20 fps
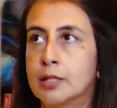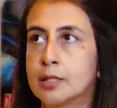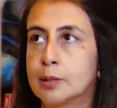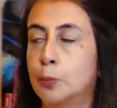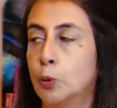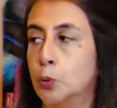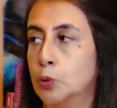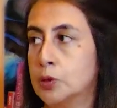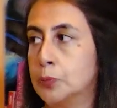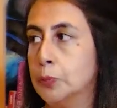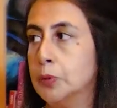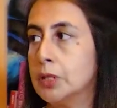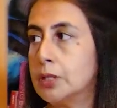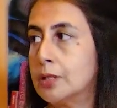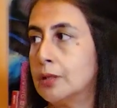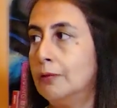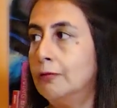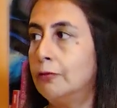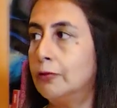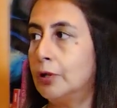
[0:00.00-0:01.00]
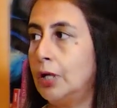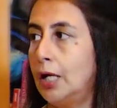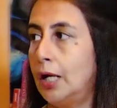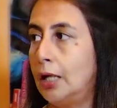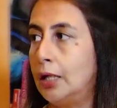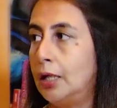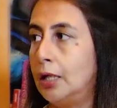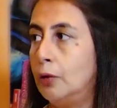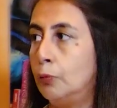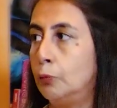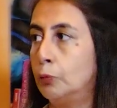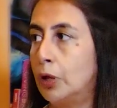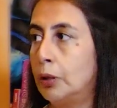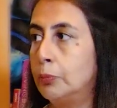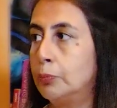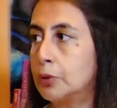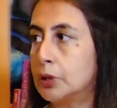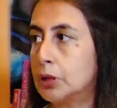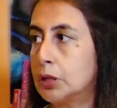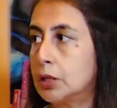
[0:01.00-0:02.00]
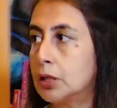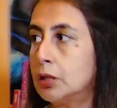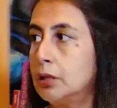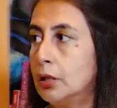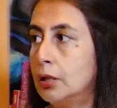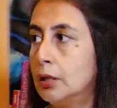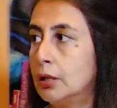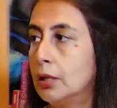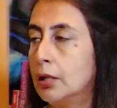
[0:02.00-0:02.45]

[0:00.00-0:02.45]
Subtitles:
spokesperson for any one position,